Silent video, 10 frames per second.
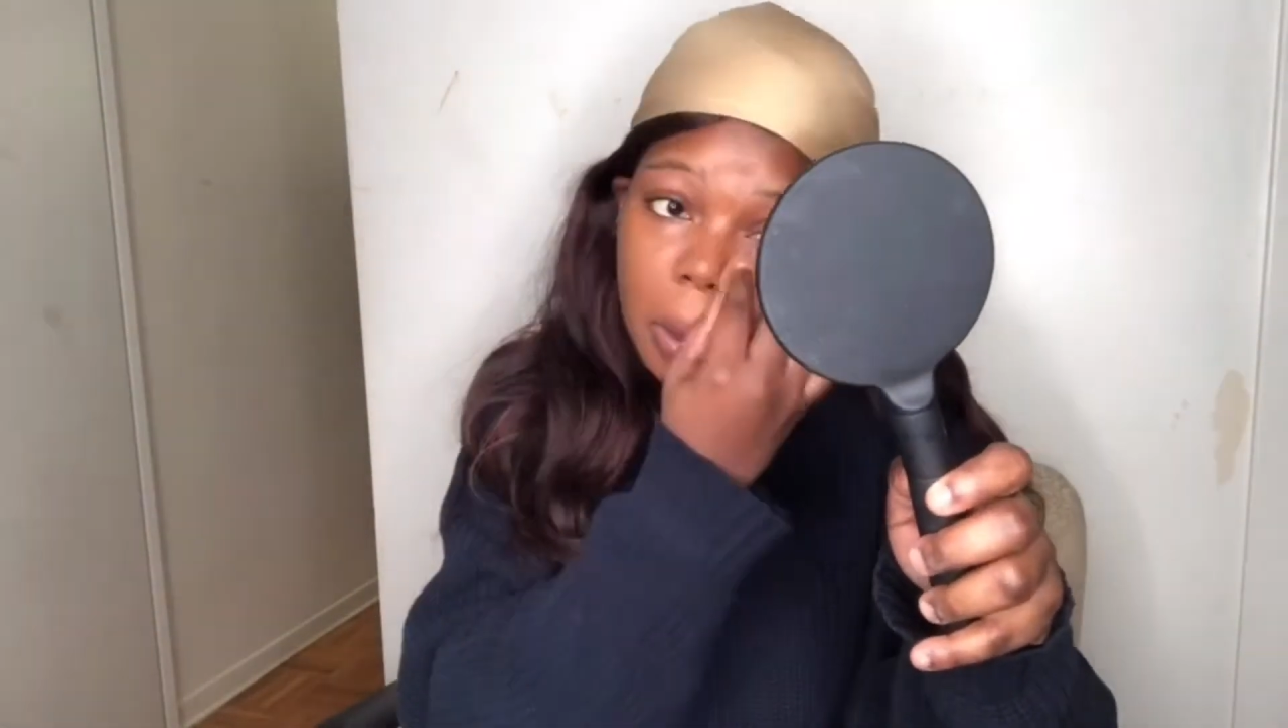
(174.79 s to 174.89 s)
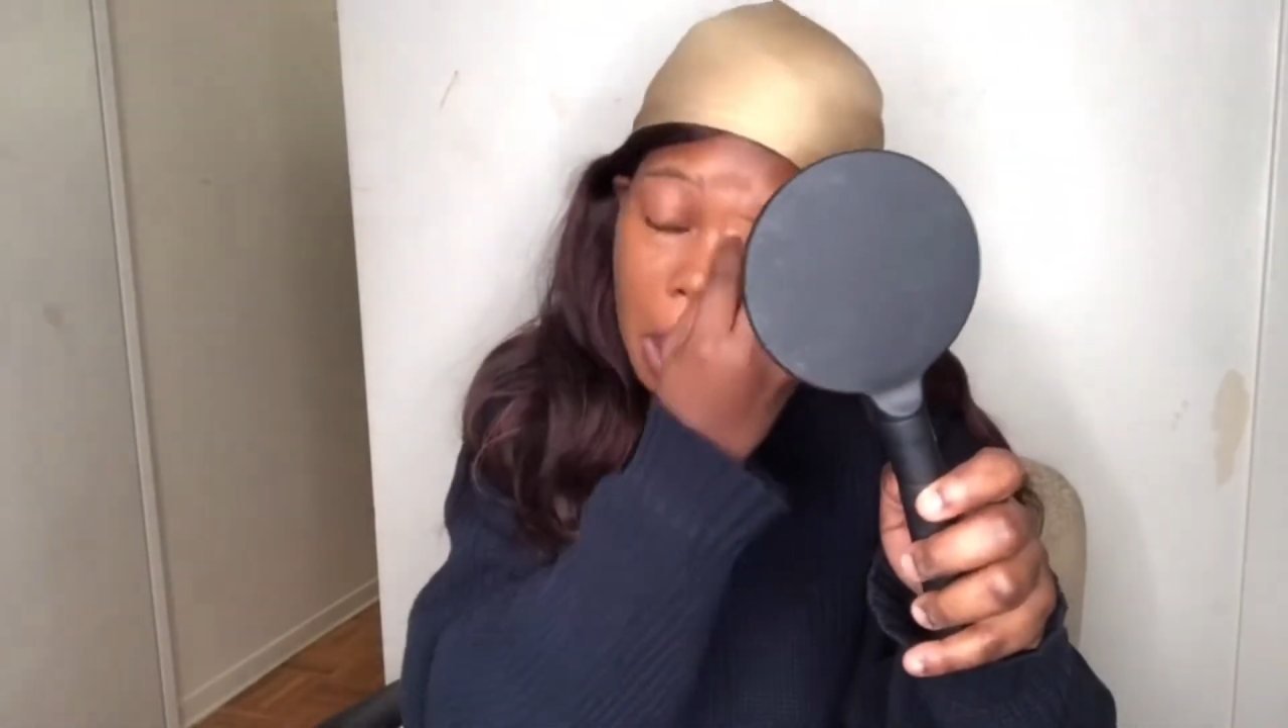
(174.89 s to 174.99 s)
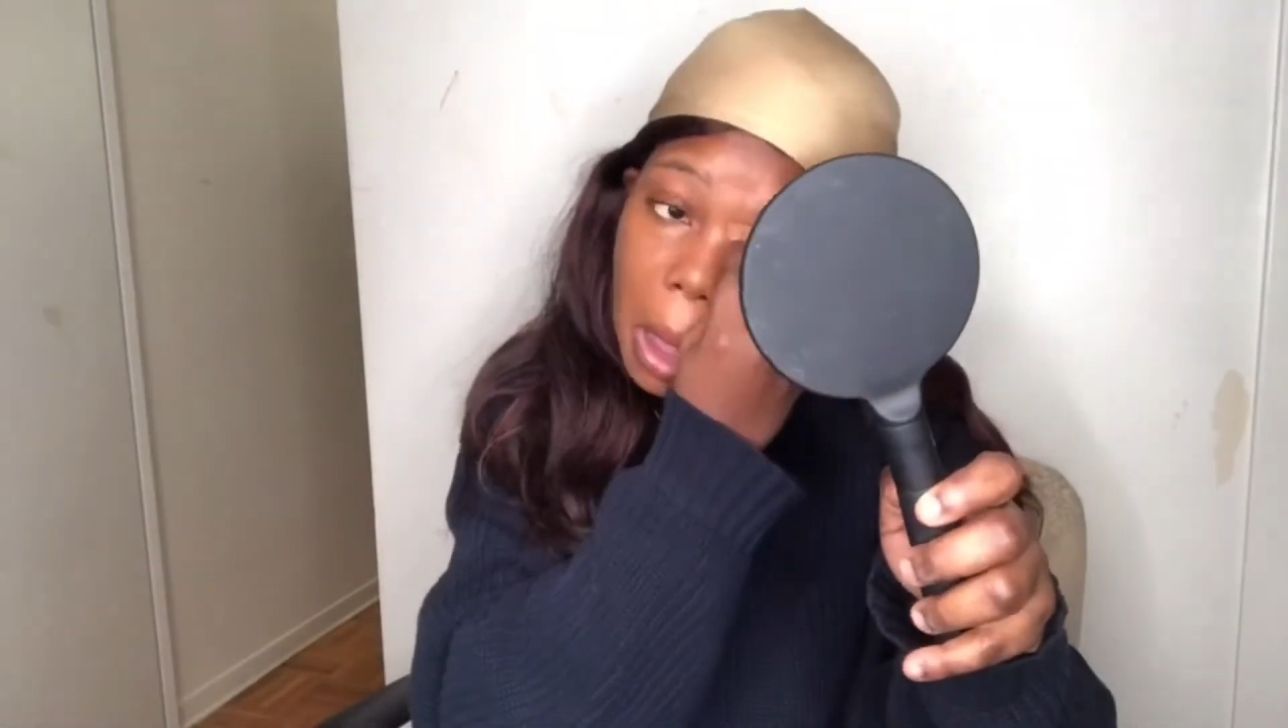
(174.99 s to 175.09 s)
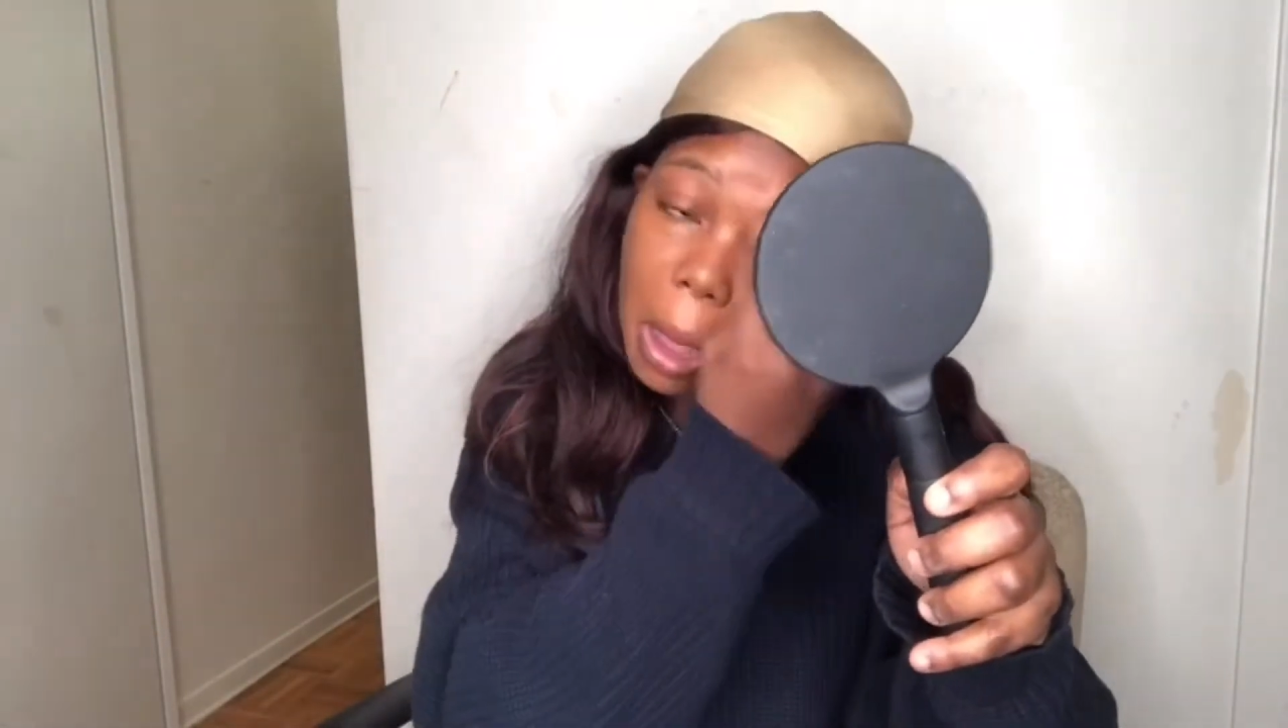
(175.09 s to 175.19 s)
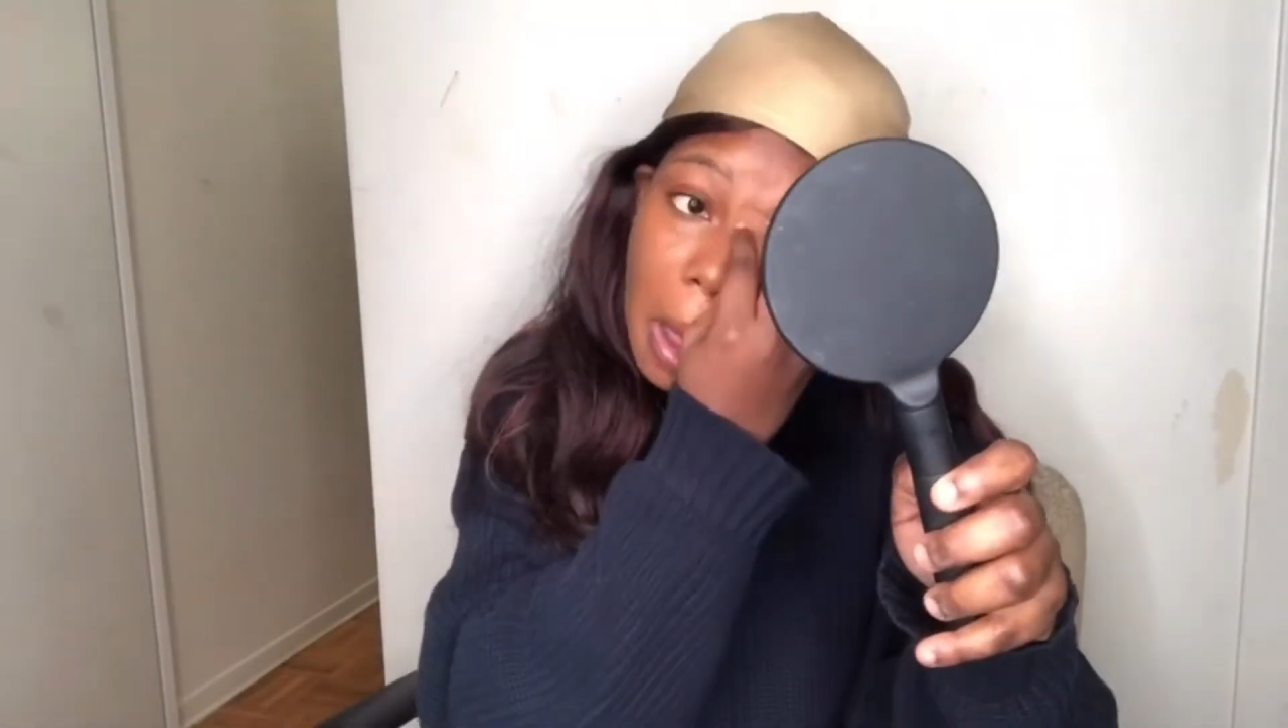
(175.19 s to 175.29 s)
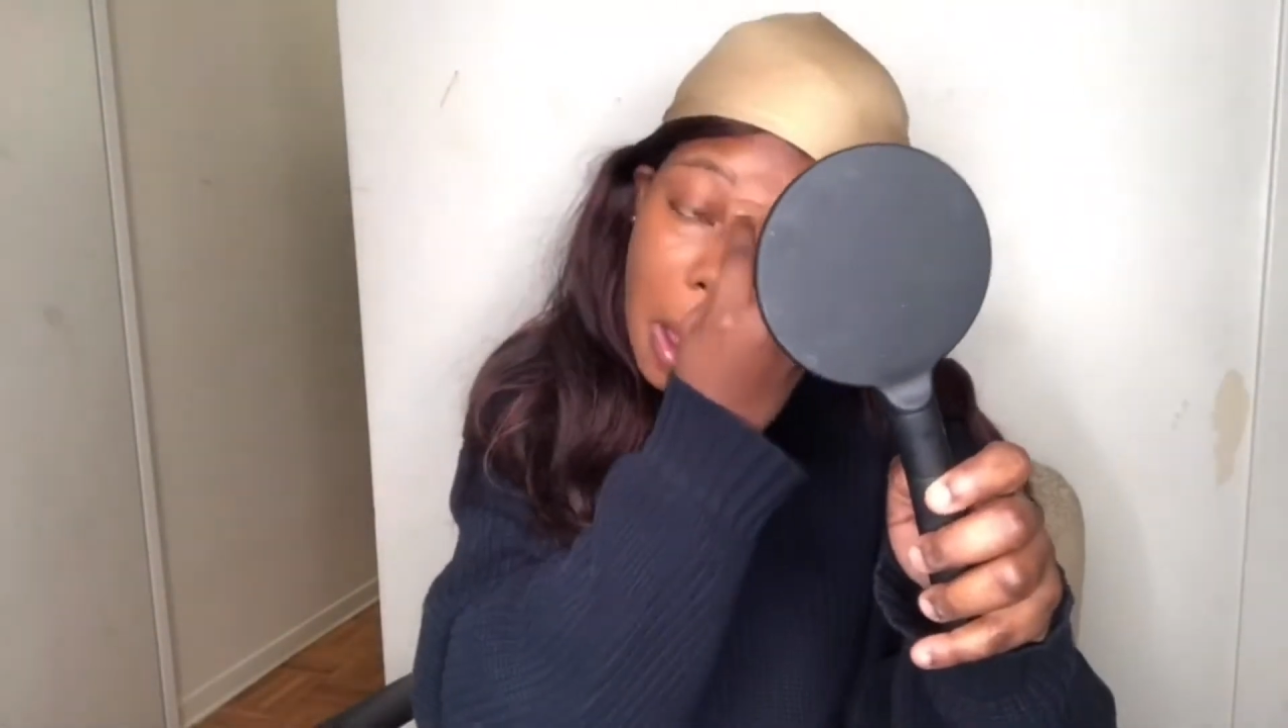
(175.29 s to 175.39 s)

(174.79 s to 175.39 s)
me.